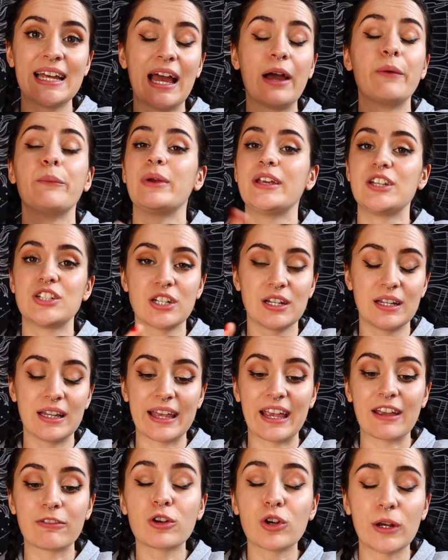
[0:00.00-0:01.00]
And we should,
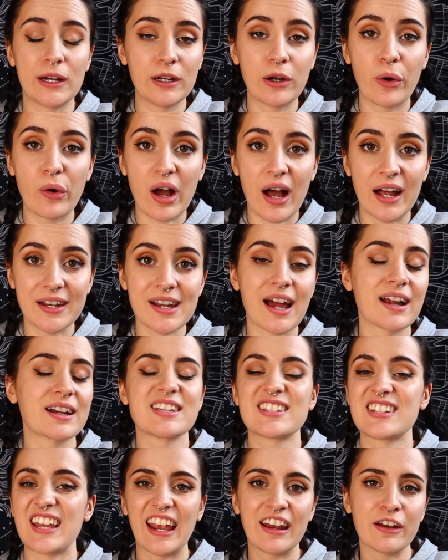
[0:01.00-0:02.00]
like, if you're in no contact,
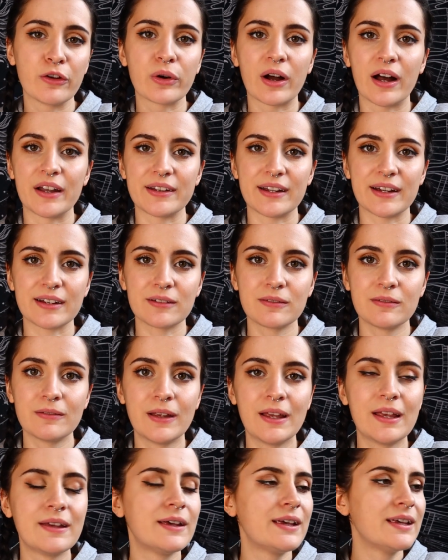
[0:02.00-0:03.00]
stay in no contact.
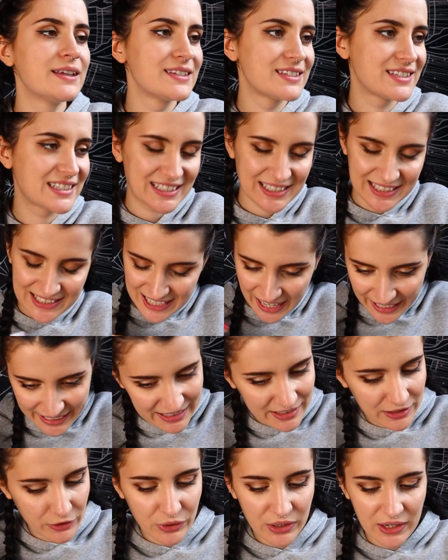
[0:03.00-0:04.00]
Stay
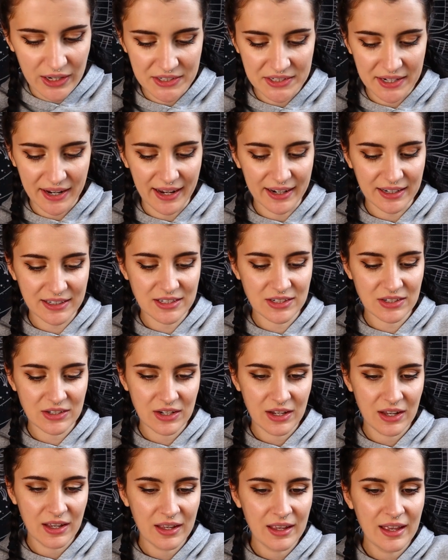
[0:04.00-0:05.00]
in no contact.
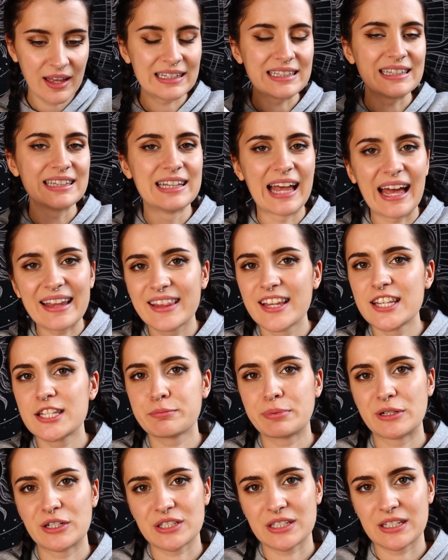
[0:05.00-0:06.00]
Let
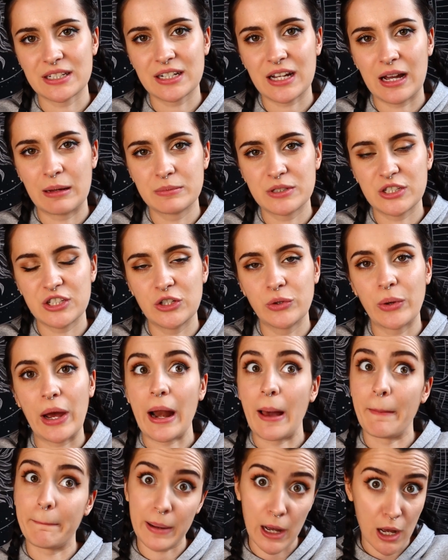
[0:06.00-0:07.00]
this person come to you
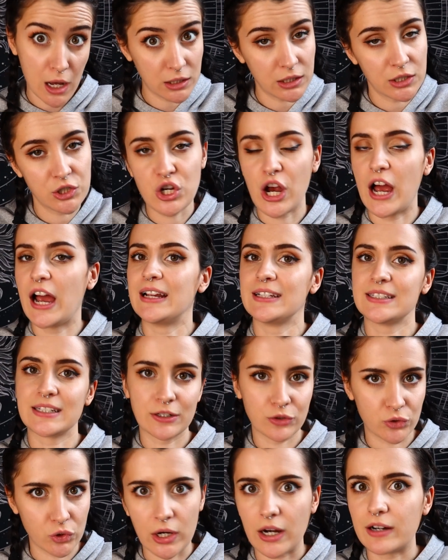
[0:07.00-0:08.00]
and apologize
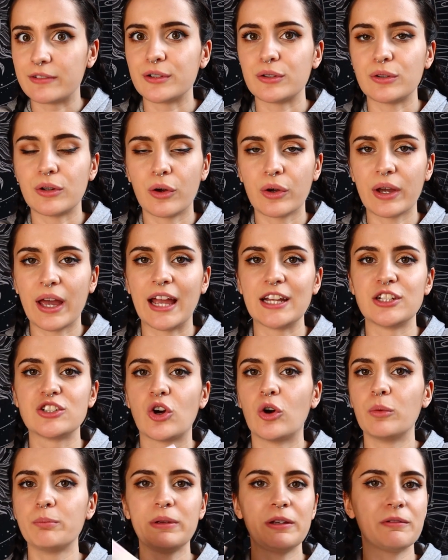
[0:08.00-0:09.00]
and grovel, okay?
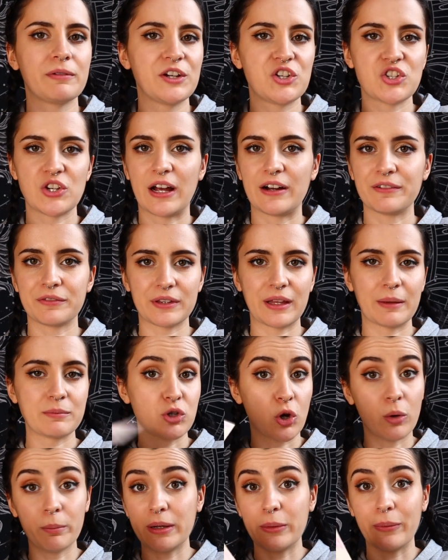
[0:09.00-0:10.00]
Don't be reaching out for them.
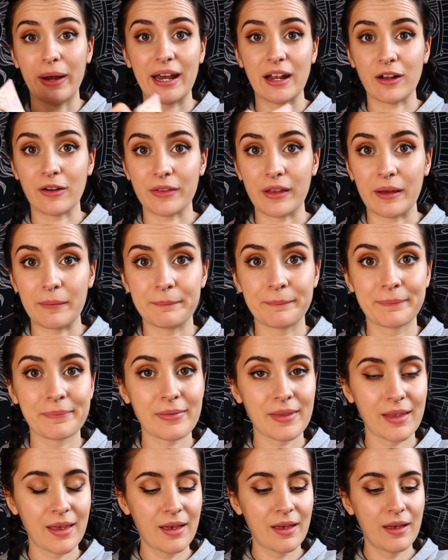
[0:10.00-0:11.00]
Don't be waiting on them.
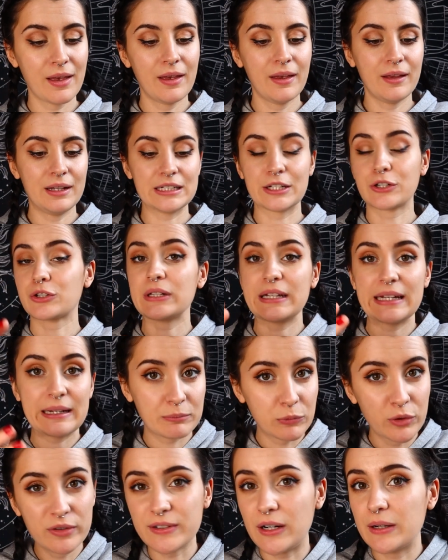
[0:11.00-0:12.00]
Literally,
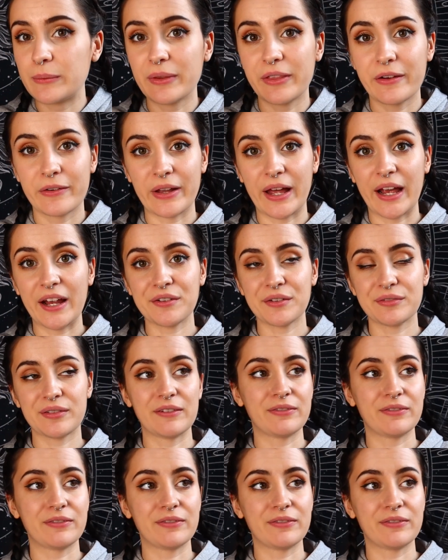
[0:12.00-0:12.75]
move on with your life.